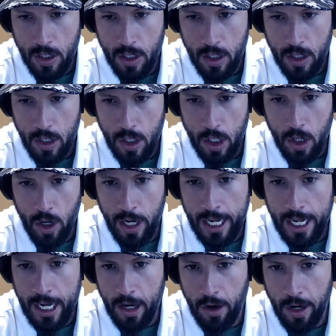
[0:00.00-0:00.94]
you're
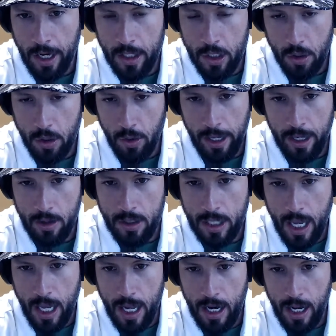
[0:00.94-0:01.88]
adhering to, like you said,
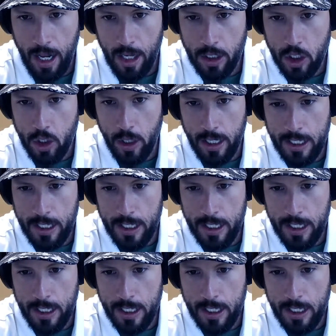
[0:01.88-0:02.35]
a strict